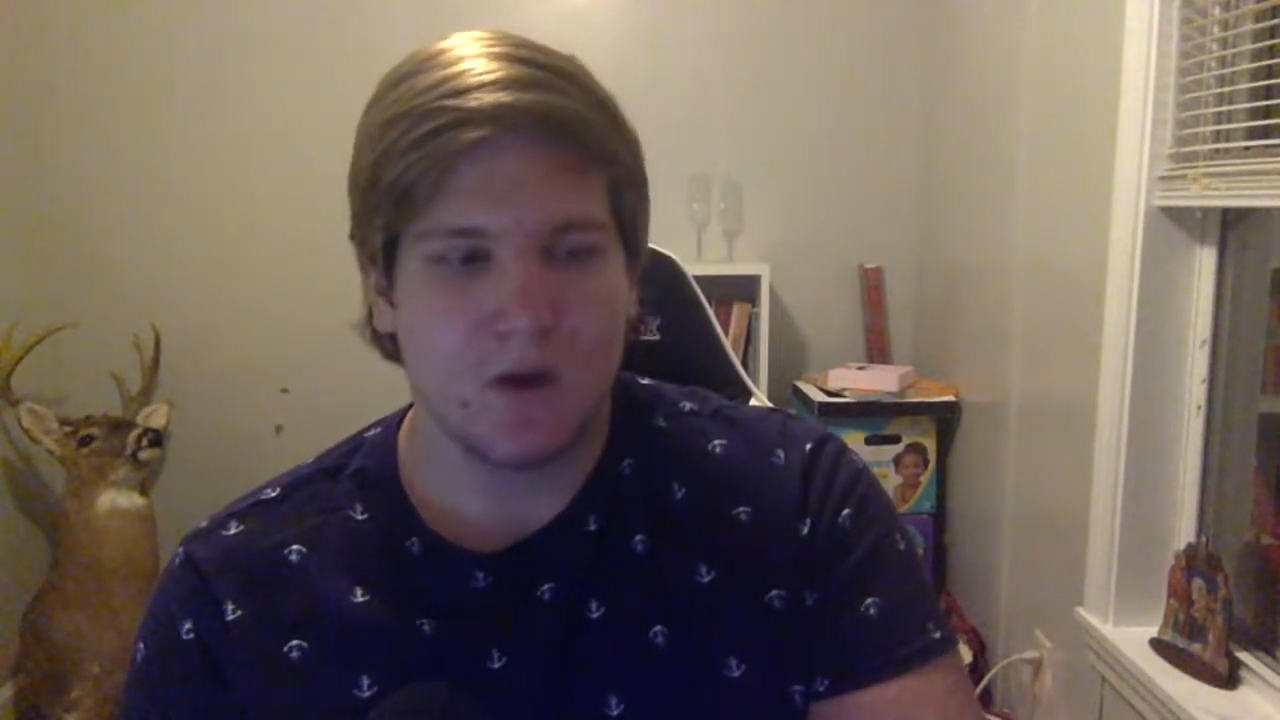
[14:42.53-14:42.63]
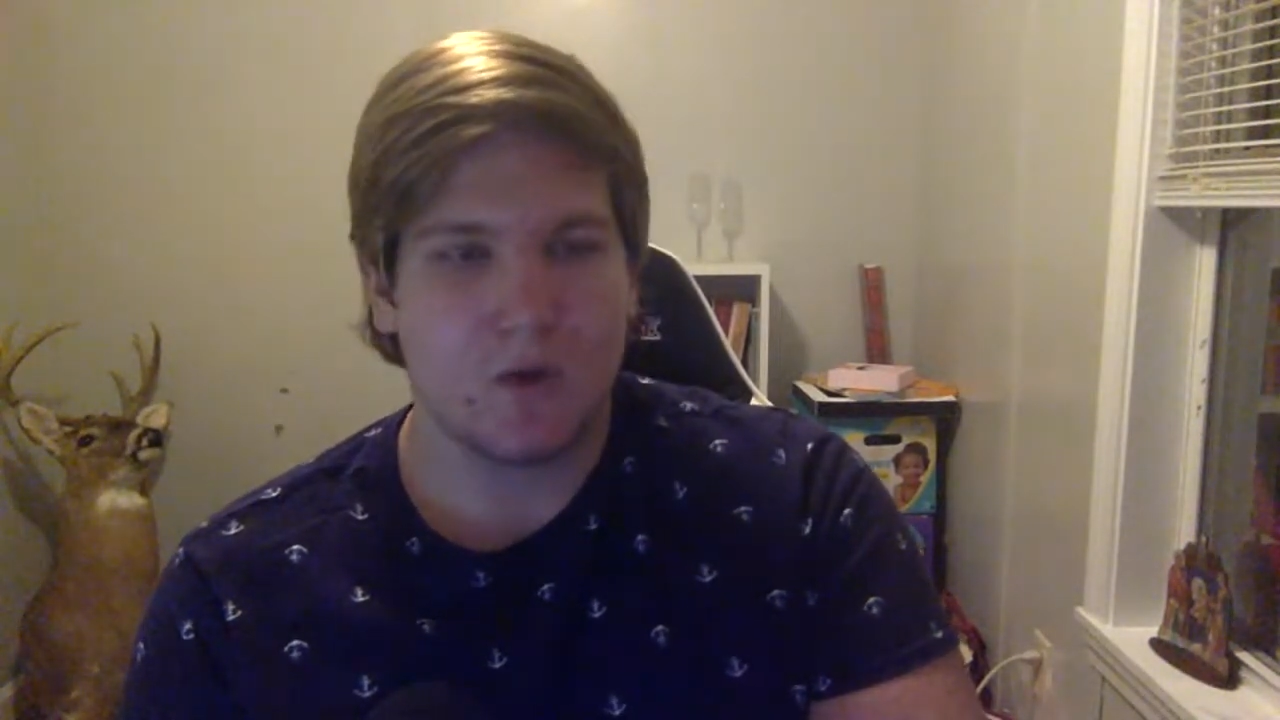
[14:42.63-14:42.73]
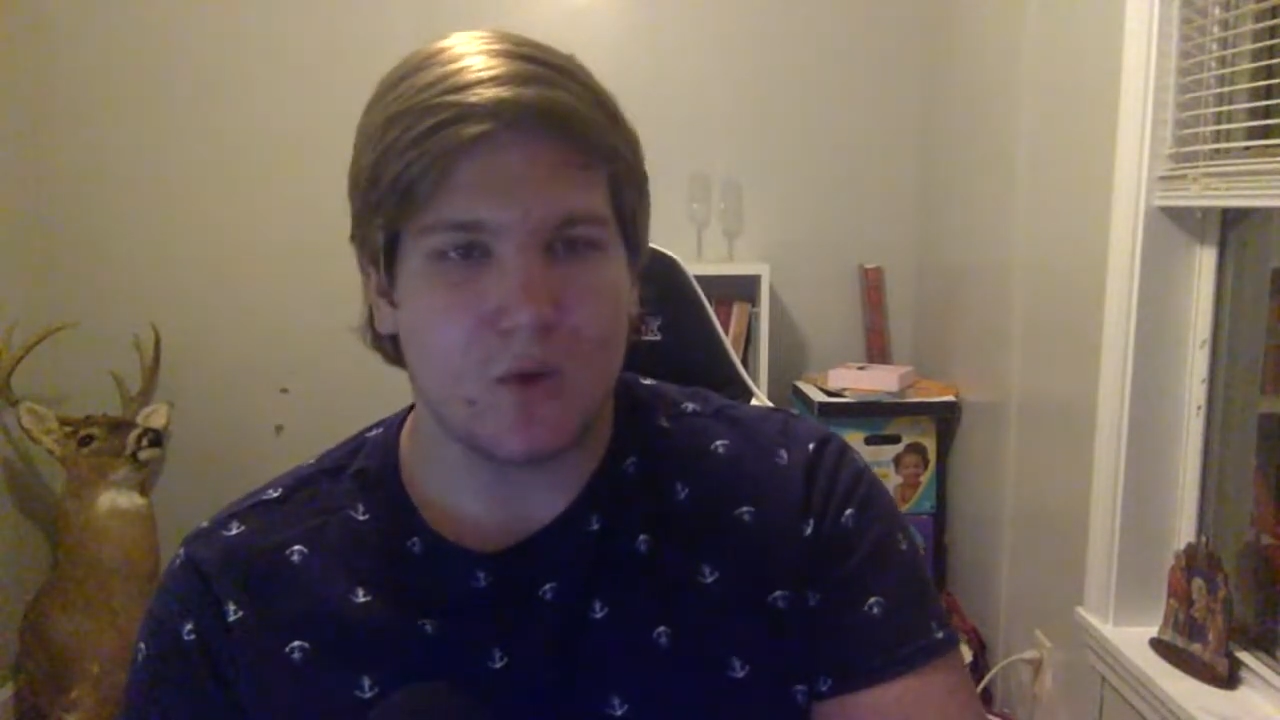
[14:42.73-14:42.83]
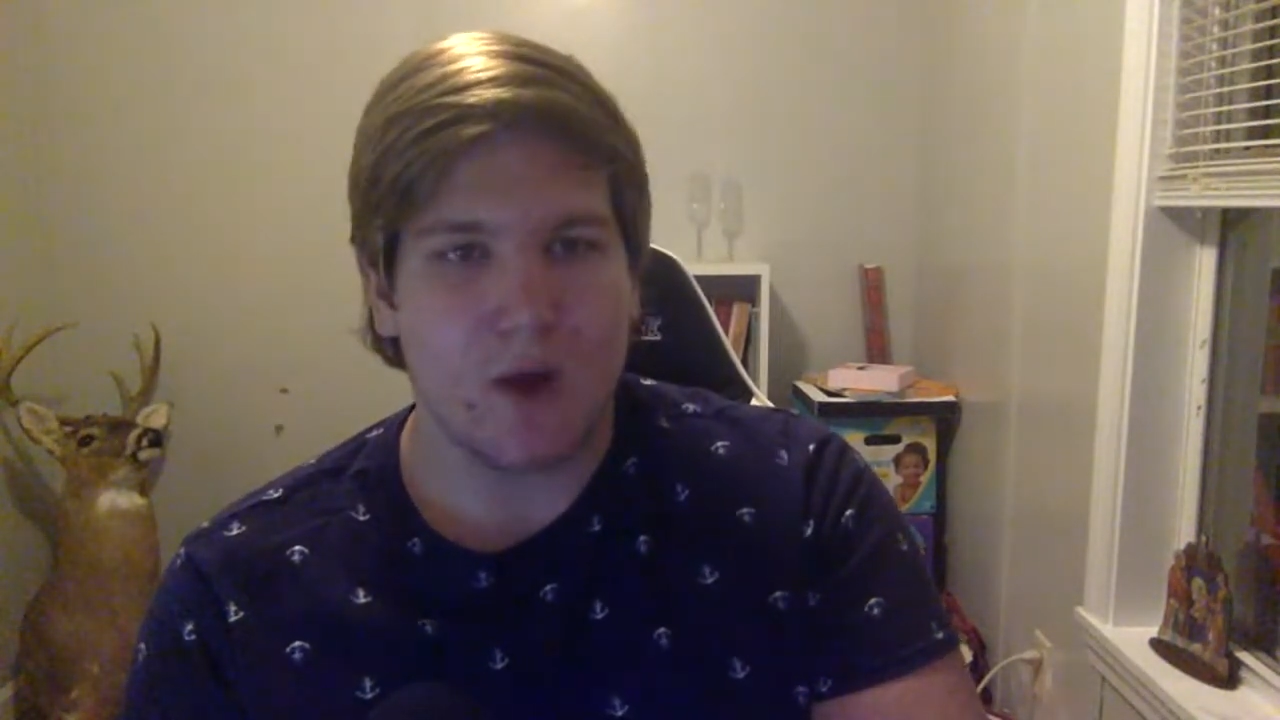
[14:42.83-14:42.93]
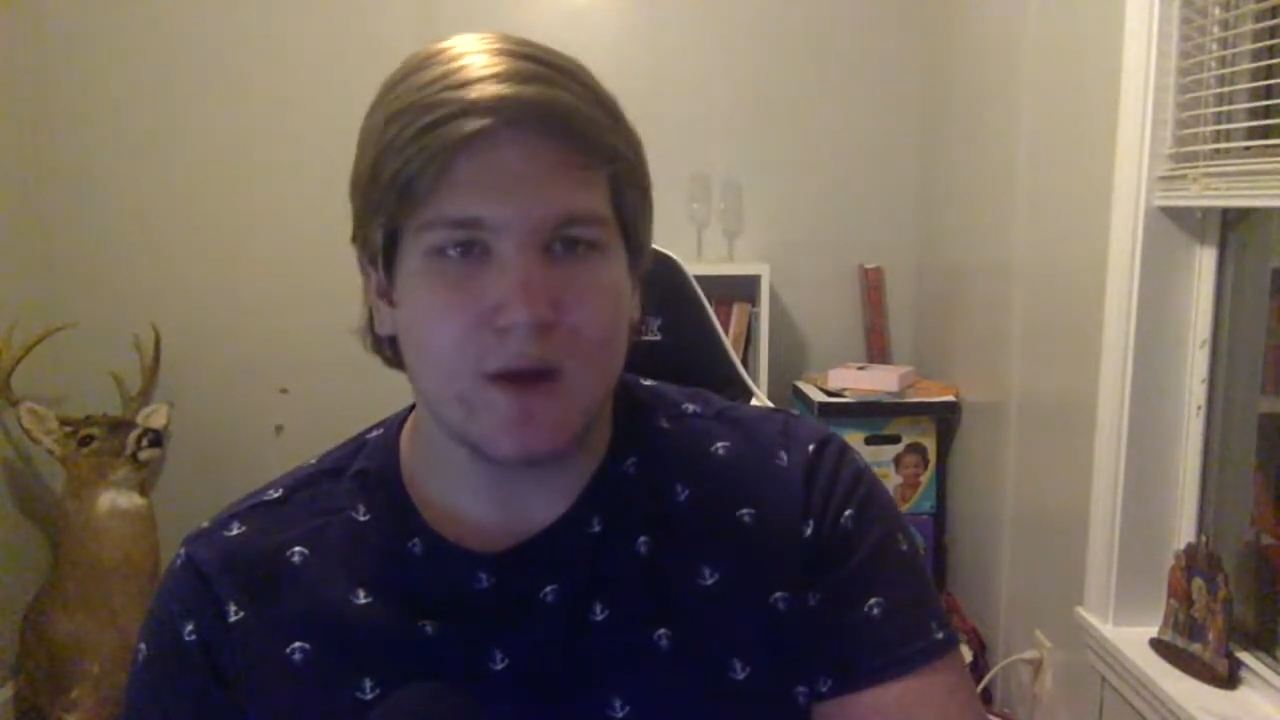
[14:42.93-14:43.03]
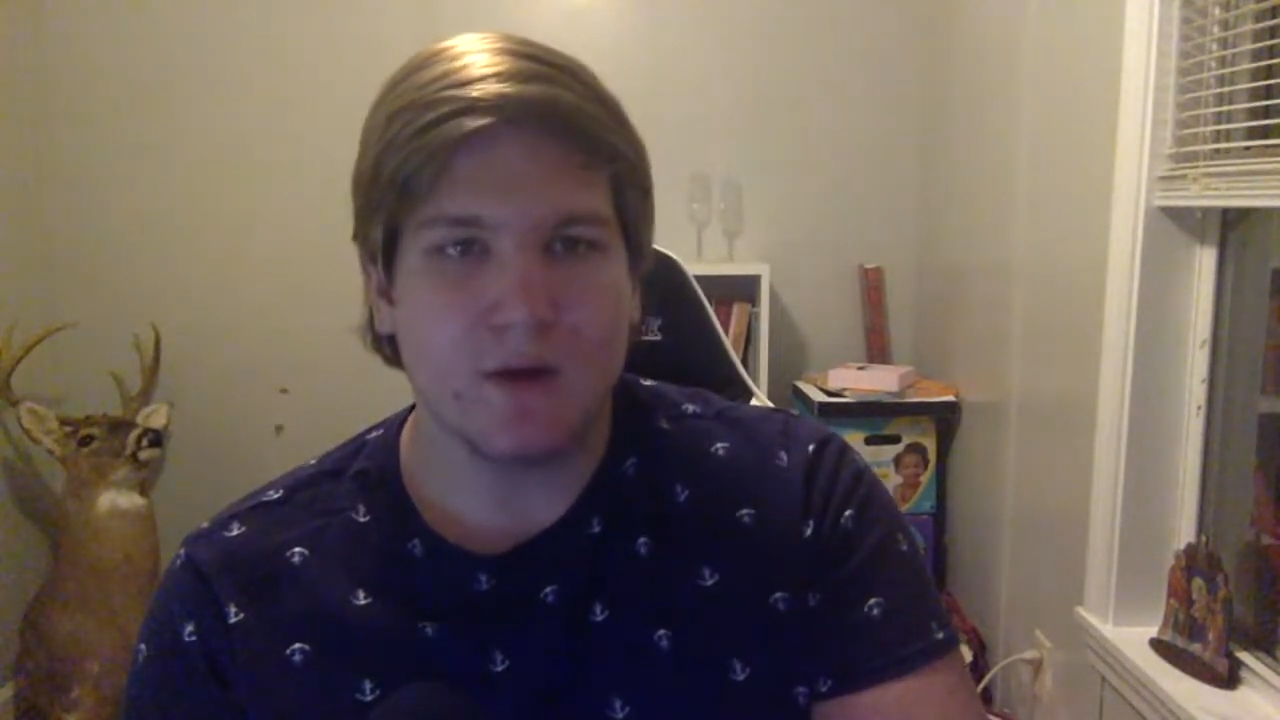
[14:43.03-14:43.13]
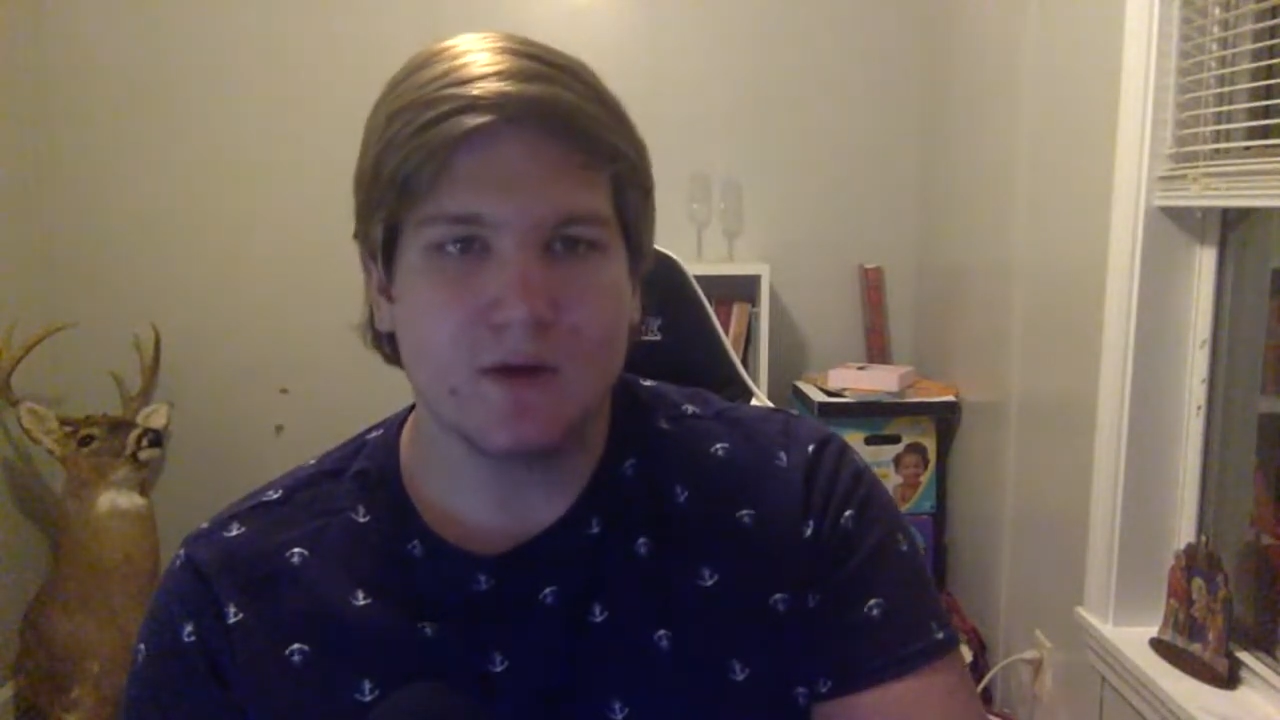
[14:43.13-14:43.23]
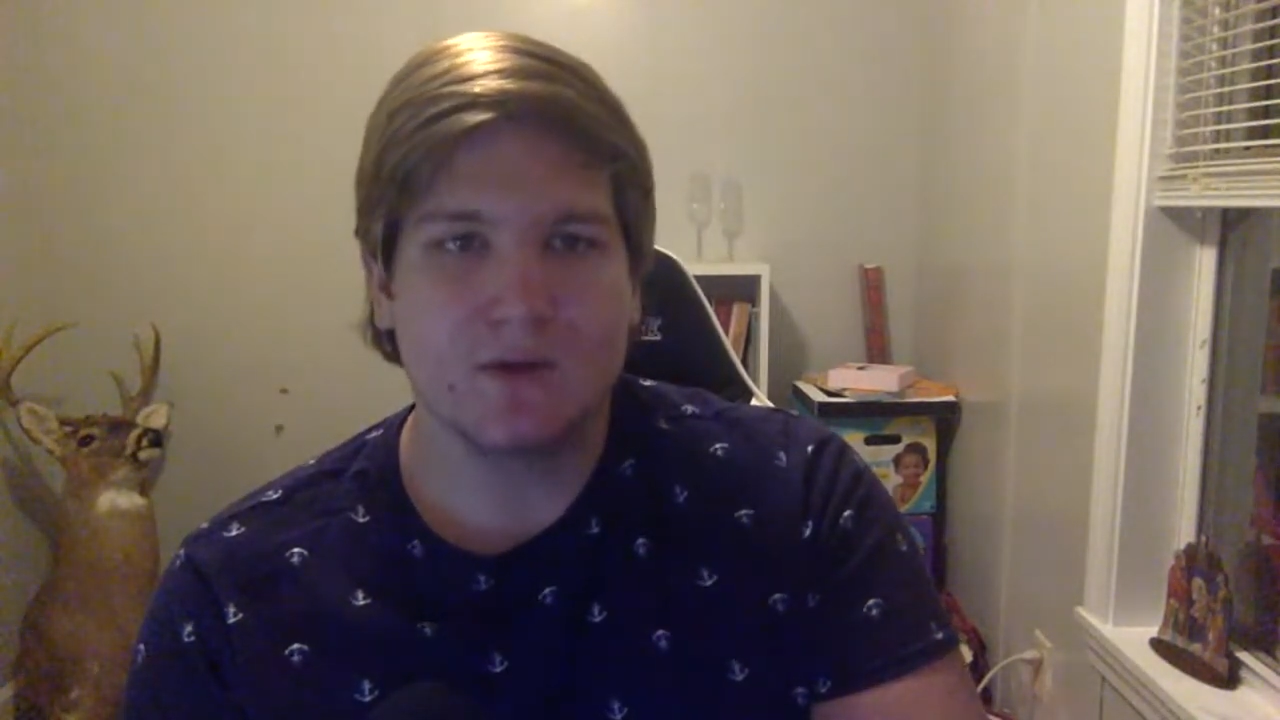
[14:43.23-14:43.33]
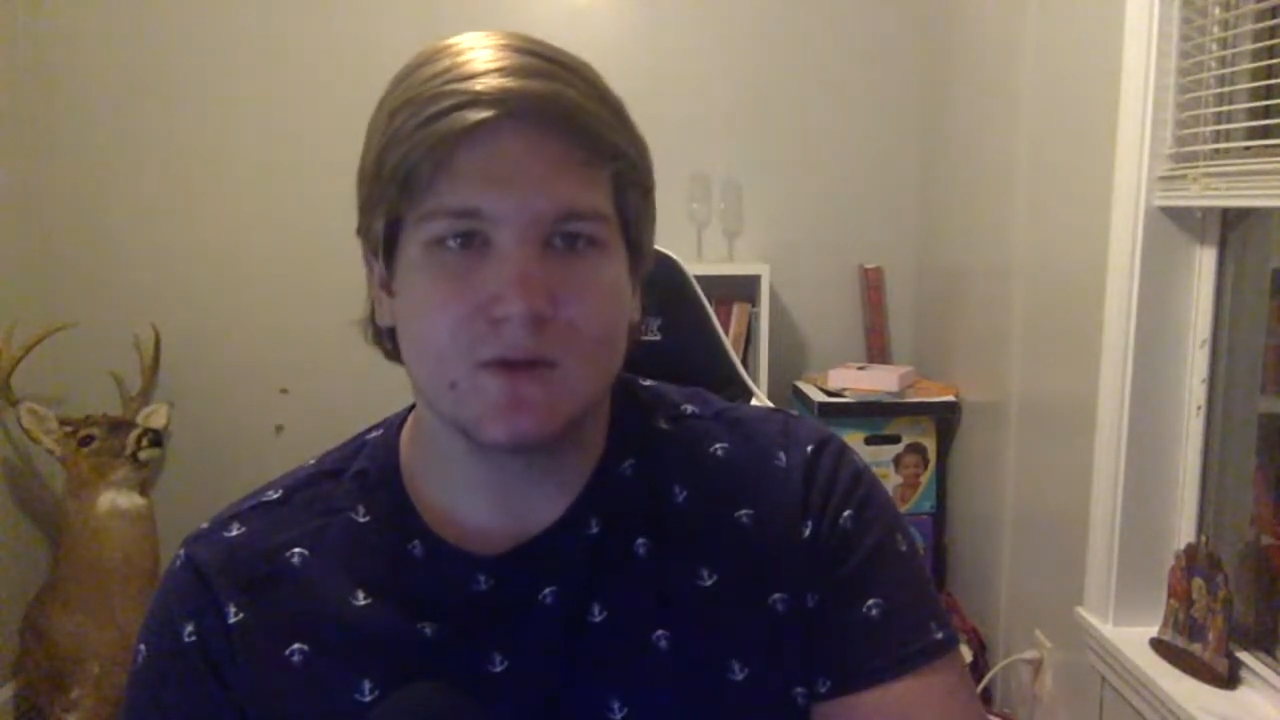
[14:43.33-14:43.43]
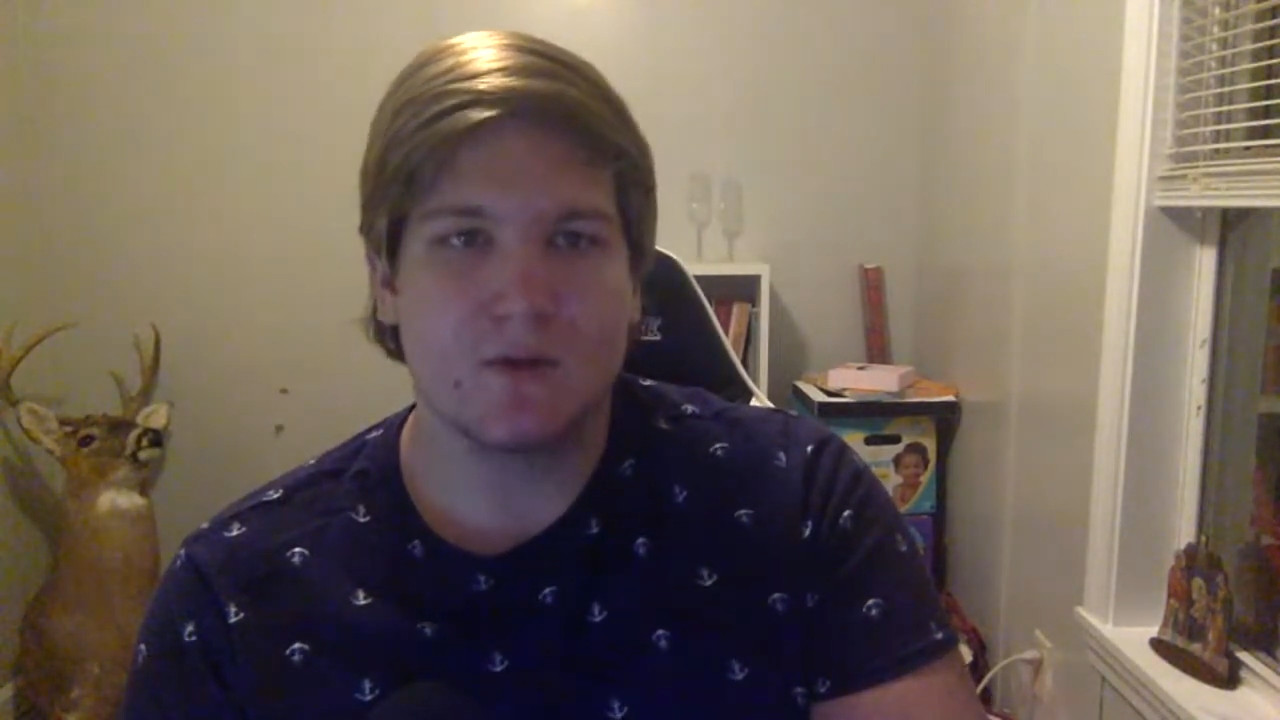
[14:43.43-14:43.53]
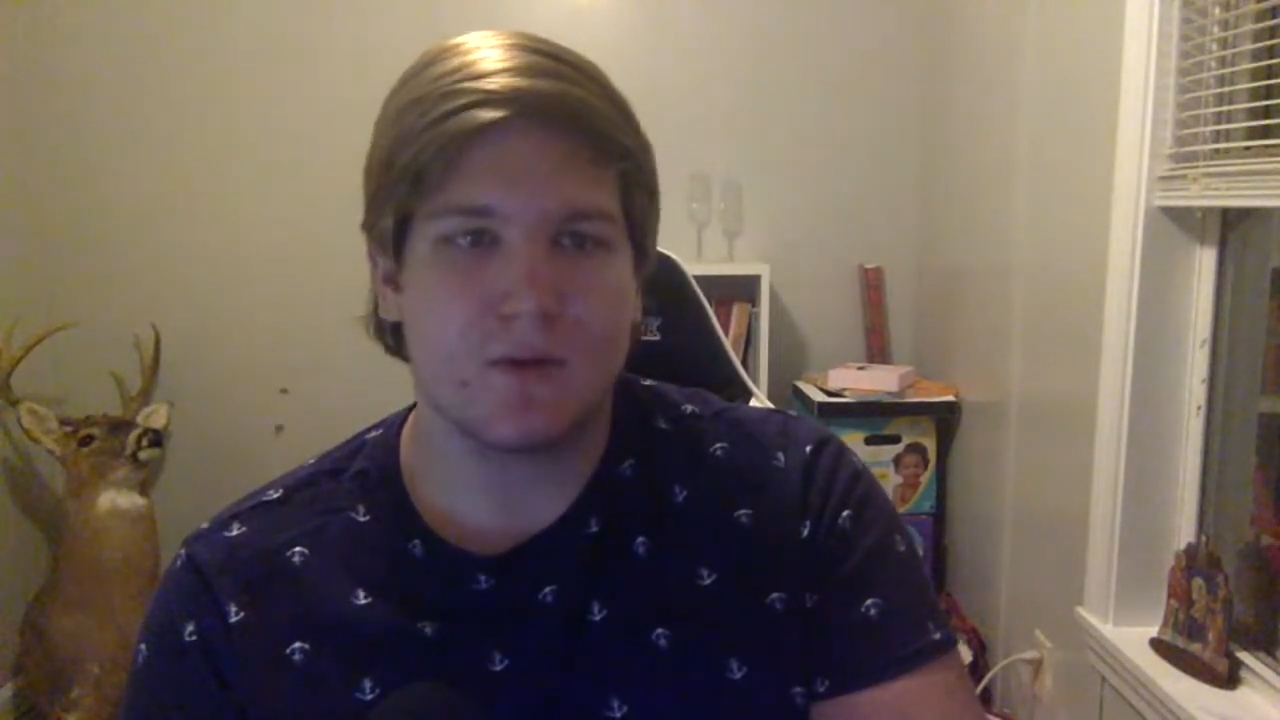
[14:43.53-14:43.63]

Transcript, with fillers: writers